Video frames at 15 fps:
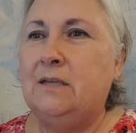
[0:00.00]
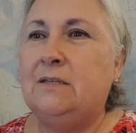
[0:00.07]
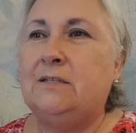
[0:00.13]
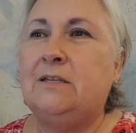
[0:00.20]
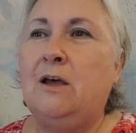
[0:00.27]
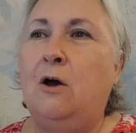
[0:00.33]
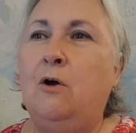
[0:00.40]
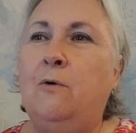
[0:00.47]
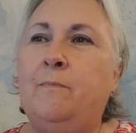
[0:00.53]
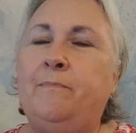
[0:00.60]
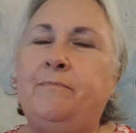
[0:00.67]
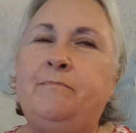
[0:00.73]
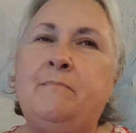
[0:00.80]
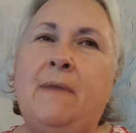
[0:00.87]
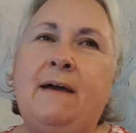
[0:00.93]
So
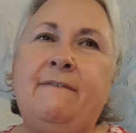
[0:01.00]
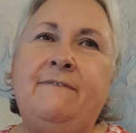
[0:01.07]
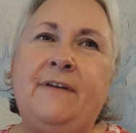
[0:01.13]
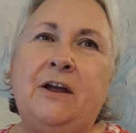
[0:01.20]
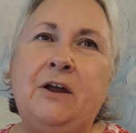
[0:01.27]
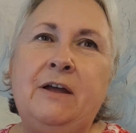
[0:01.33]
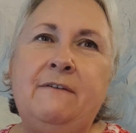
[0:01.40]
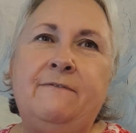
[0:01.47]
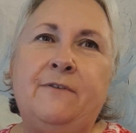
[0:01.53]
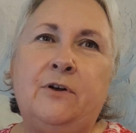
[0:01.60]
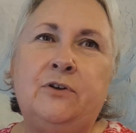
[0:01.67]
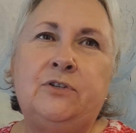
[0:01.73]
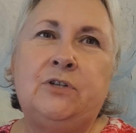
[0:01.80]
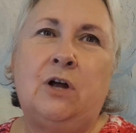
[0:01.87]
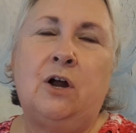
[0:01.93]
my very
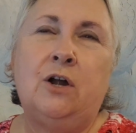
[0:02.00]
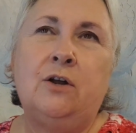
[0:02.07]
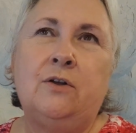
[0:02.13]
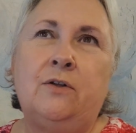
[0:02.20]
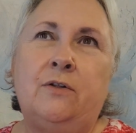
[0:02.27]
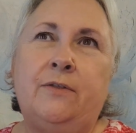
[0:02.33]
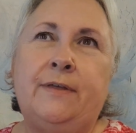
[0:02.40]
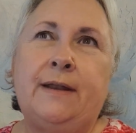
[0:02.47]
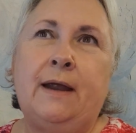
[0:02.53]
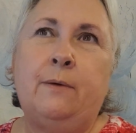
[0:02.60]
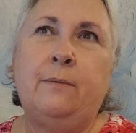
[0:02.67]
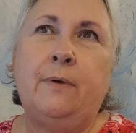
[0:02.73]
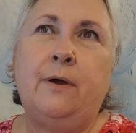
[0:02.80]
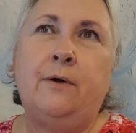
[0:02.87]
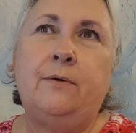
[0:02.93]
first article that I
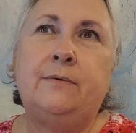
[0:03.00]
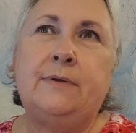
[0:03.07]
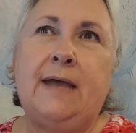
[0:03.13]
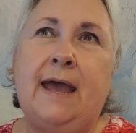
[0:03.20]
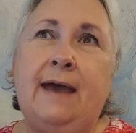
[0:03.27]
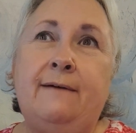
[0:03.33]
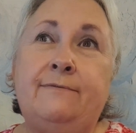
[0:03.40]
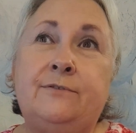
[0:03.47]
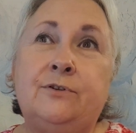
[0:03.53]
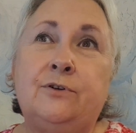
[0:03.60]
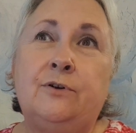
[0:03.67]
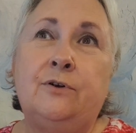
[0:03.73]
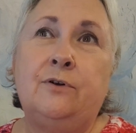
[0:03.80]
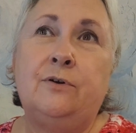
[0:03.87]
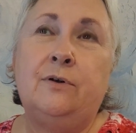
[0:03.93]
wrote
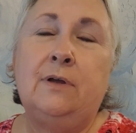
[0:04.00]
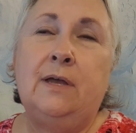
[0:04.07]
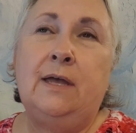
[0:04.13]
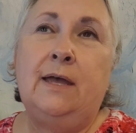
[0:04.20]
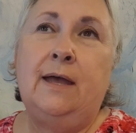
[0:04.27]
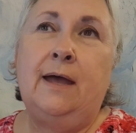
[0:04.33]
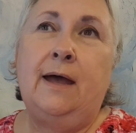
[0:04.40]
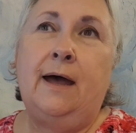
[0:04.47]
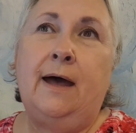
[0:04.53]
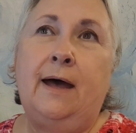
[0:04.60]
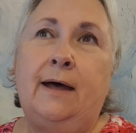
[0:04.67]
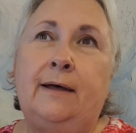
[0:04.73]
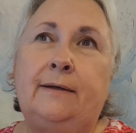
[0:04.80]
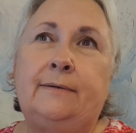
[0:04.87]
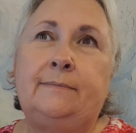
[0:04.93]
after
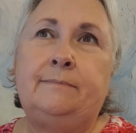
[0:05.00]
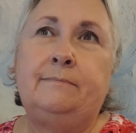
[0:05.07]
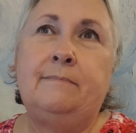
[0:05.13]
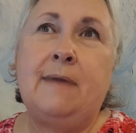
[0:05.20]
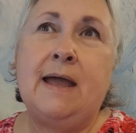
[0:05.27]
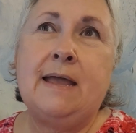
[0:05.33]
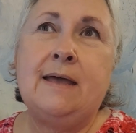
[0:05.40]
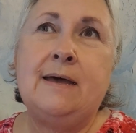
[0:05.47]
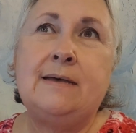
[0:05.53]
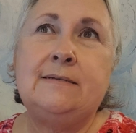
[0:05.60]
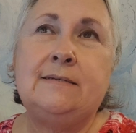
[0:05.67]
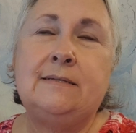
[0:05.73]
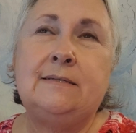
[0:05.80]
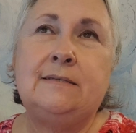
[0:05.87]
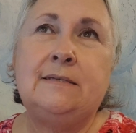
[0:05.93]
my
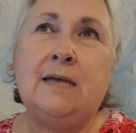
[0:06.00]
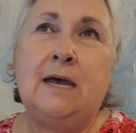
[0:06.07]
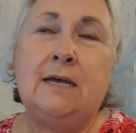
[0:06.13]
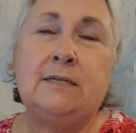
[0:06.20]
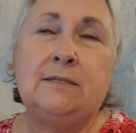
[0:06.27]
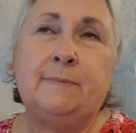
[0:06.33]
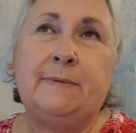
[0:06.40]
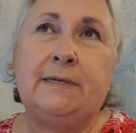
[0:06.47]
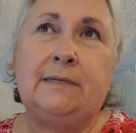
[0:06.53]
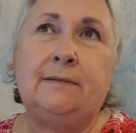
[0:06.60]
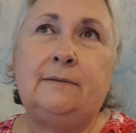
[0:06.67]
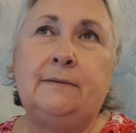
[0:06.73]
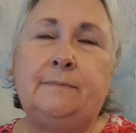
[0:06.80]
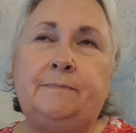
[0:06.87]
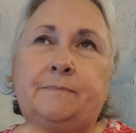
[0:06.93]
cousin's
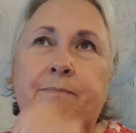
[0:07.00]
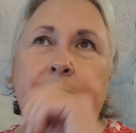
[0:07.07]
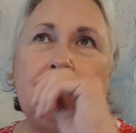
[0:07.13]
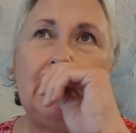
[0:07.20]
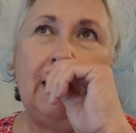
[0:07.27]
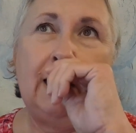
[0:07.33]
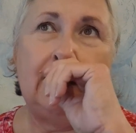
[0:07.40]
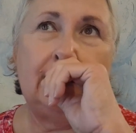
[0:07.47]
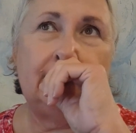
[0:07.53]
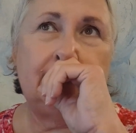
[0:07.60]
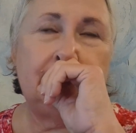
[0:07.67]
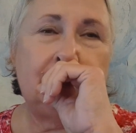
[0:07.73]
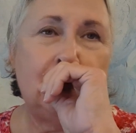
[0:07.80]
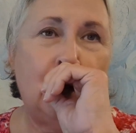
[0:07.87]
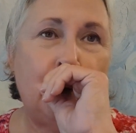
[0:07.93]
husband
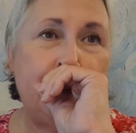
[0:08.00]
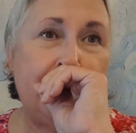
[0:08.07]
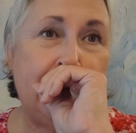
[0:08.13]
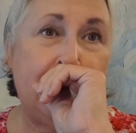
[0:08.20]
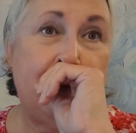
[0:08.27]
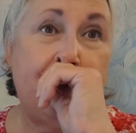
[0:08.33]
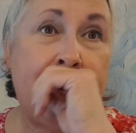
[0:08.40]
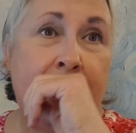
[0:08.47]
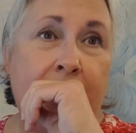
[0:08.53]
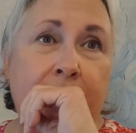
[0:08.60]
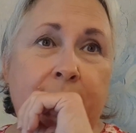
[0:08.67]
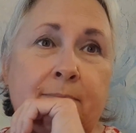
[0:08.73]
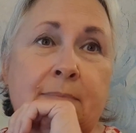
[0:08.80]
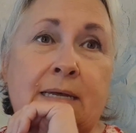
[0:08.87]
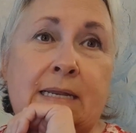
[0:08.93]
told me
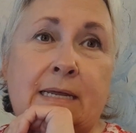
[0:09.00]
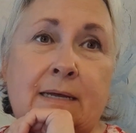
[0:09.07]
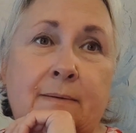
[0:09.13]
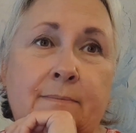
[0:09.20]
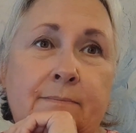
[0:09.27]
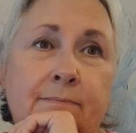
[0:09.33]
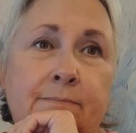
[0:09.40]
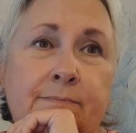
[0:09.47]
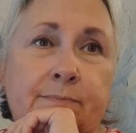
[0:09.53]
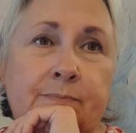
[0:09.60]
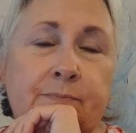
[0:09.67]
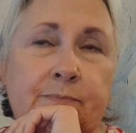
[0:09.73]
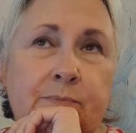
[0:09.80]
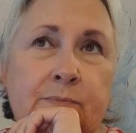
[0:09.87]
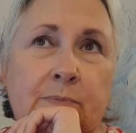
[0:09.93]
about Medium,
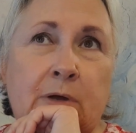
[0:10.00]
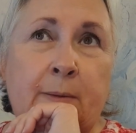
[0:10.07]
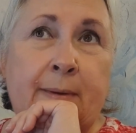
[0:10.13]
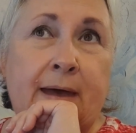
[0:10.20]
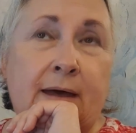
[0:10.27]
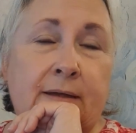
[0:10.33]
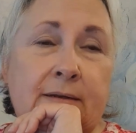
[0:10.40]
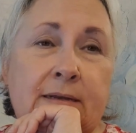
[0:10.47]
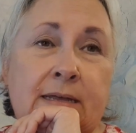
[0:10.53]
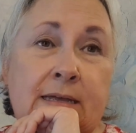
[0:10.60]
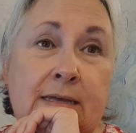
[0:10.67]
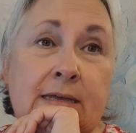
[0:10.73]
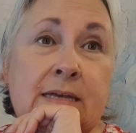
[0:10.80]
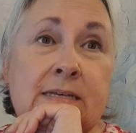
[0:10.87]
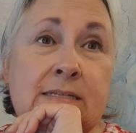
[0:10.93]
about
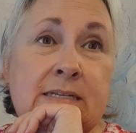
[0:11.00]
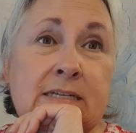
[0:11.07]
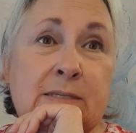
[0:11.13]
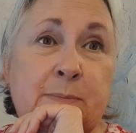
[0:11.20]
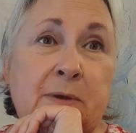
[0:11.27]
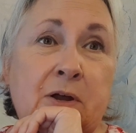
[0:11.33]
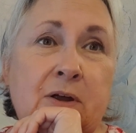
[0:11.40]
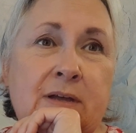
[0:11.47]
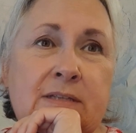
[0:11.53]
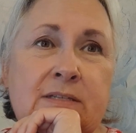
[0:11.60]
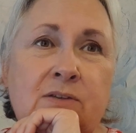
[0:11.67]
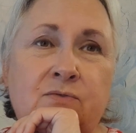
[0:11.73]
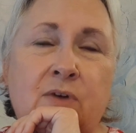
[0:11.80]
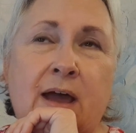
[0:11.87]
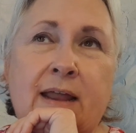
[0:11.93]
his experience
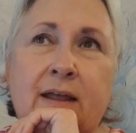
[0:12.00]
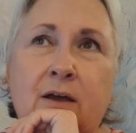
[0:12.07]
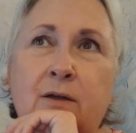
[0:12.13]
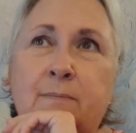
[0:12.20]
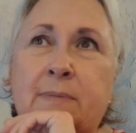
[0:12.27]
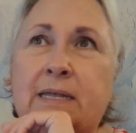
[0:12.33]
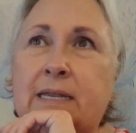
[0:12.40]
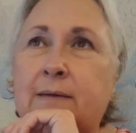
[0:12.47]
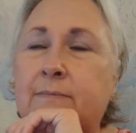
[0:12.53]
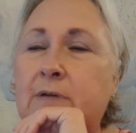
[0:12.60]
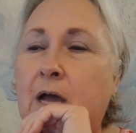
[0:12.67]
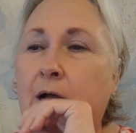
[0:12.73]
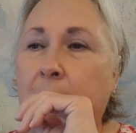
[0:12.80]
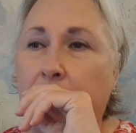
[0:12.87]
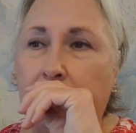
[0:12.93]
in writing on
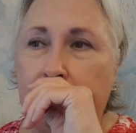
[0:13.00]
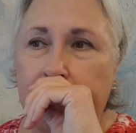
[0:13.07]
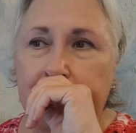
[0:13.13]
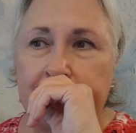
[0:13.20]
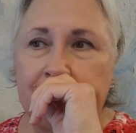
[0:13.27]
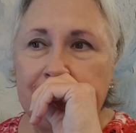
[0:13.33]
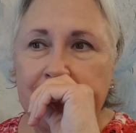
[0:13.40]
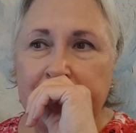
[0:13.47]
Medium.com.